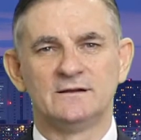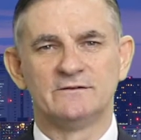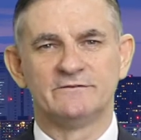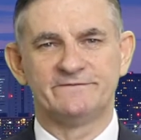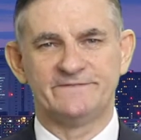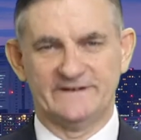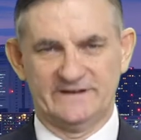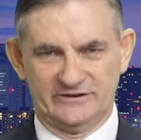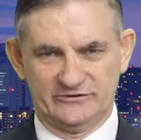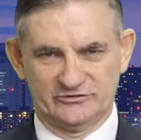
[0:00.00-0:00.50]

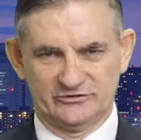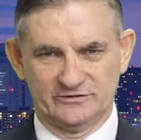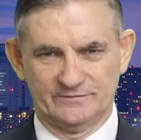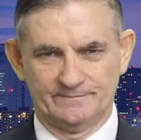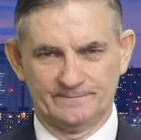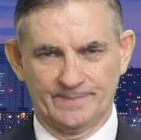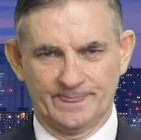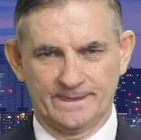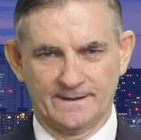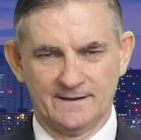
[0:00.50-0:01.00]
Finish.
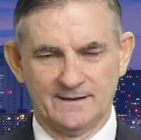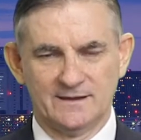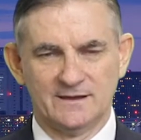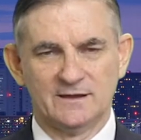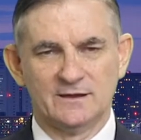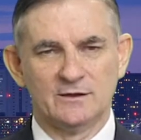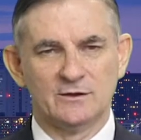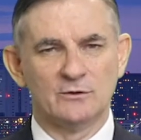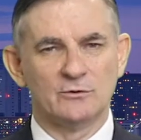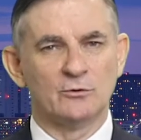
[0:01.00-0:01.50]

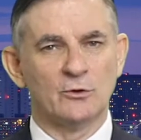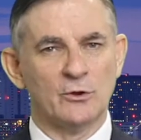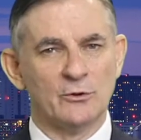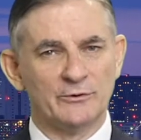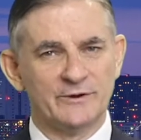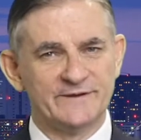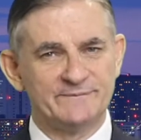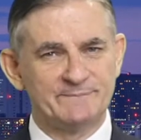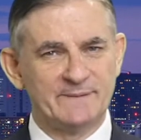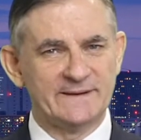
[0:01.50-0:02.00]
We
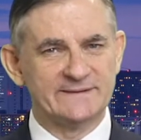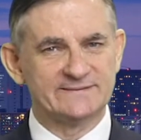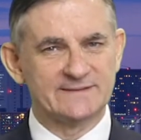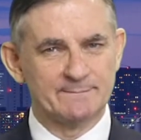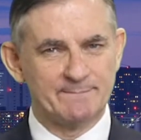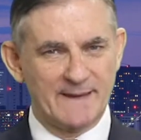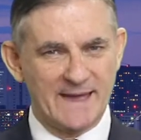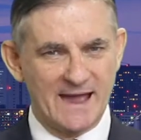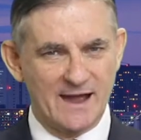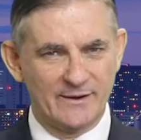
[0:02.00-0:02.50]
repeat the
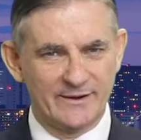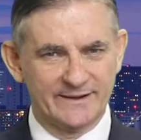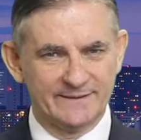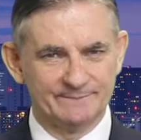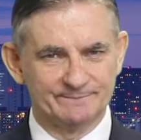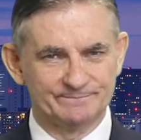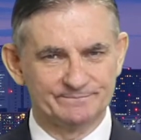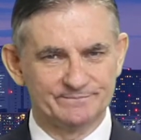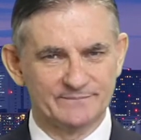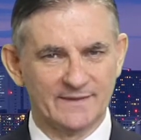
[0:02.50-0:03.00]

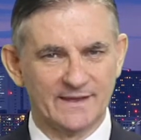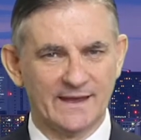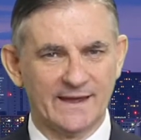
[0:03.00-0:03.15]
bowing,